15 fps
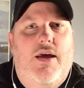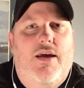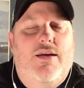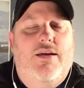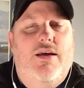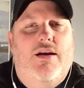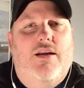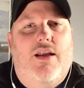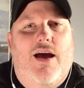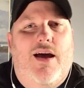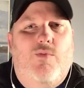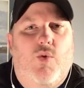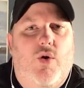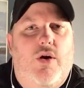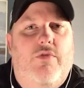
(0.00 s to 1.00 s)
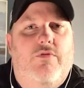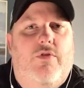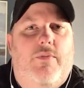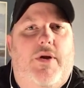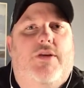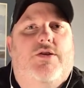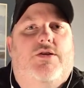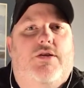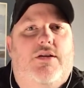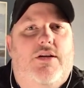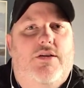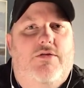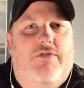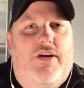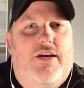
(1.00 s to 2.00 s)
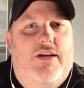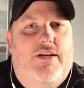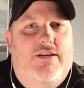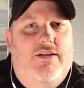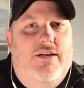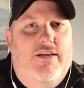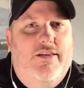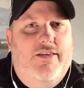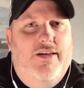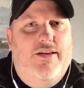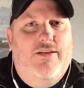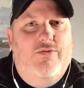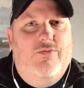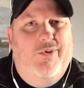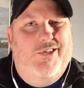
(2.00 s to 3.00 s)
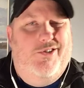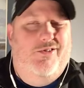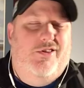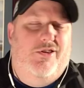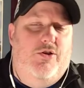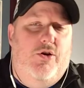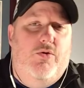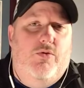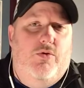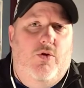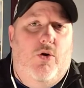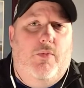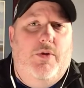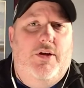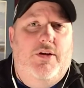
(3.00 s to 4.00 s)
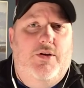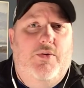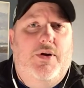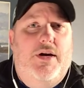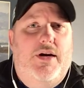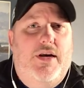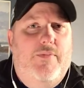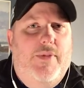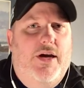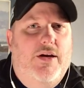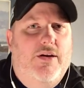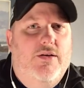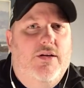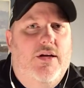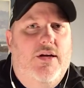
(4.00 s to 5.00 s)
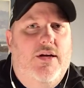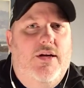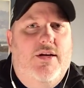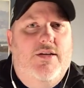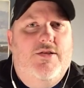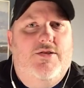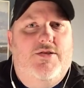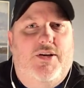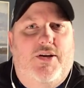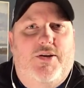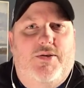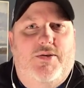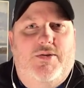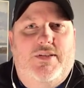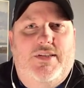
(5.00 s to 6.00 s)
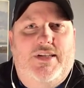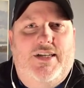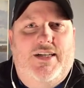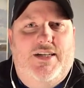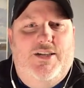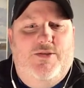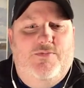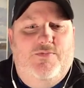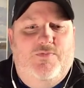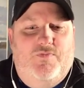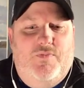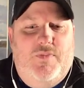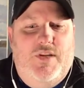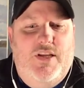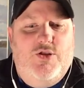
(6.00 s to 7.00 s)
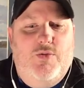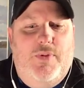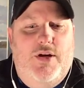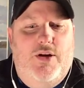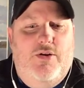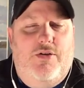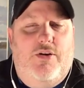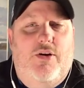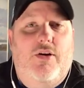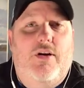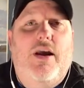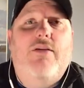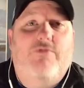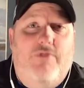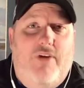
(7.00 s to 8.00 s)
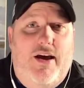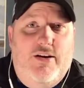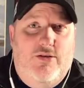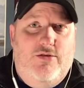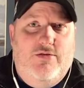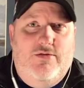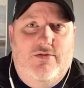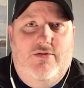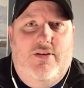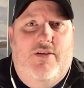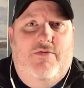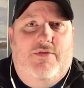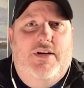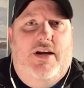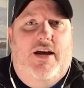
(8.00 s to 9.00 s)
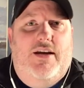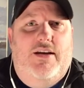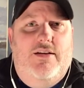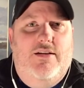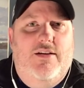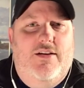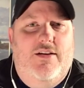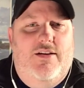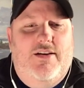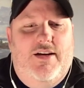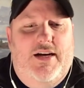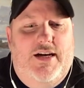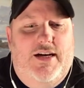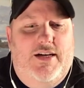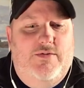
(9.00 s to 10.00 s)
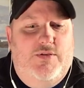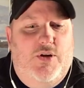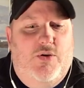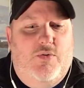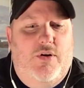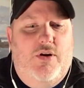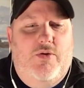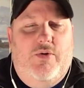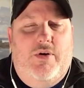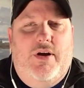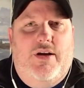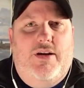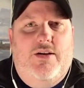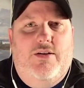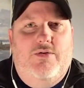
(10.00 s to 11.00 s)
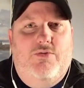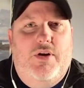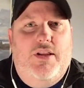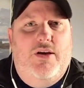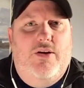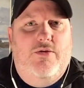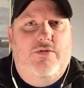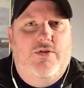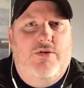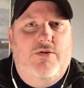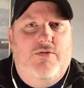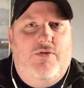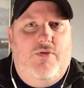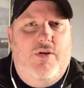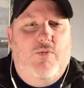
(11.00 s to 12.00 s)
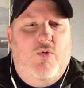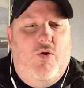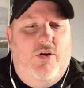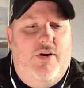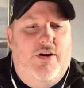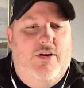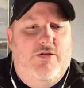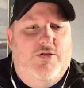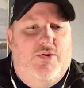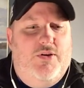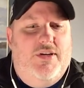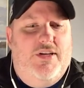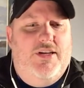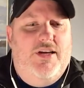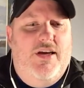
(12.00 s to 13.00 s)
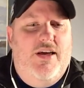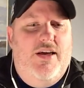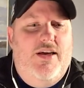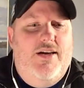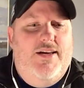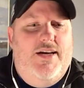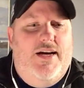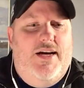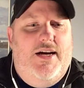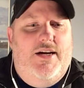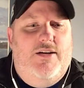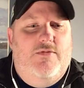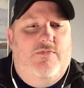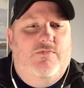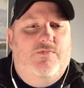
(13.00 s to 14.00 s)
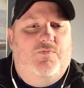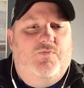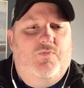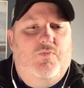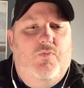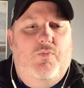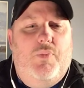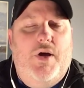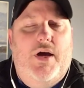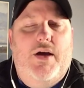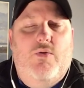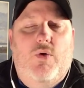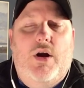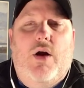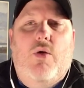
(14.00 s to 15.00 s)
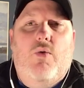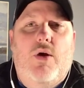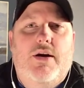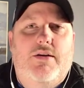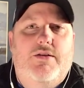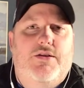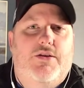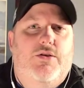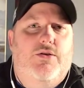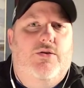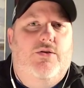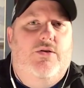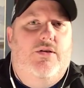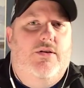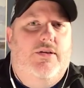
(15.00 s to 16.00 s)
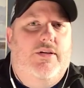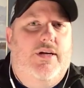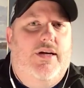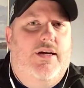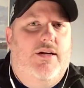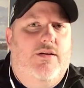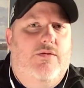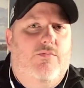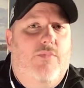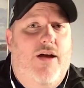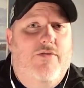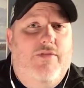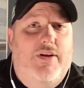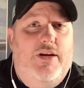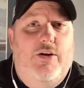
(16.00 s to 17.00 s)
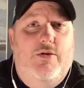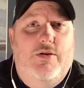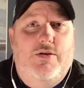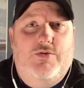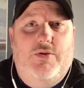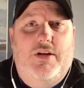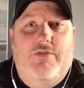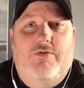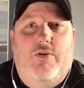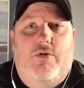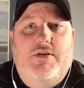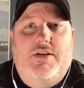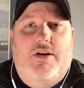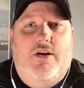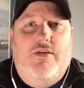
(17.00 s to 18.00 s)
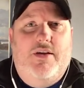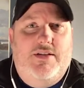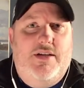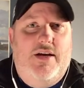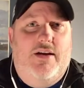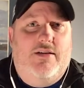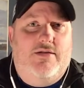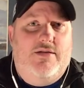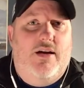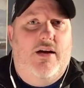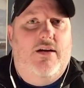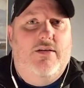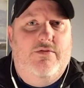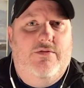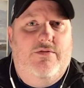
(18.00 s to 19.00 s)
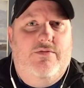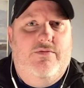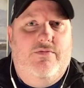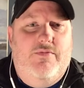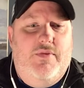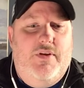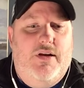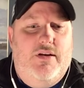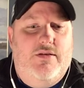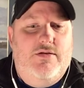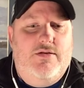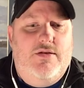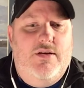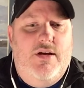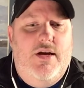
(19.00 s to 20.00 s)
get a lot more information conveyed than what you can normally do in an email. So this will be your third and final of the night. Don't worry, we're not going to reload and do three more here shortly. But what I want to do, my video is really focusing on the tech side of things,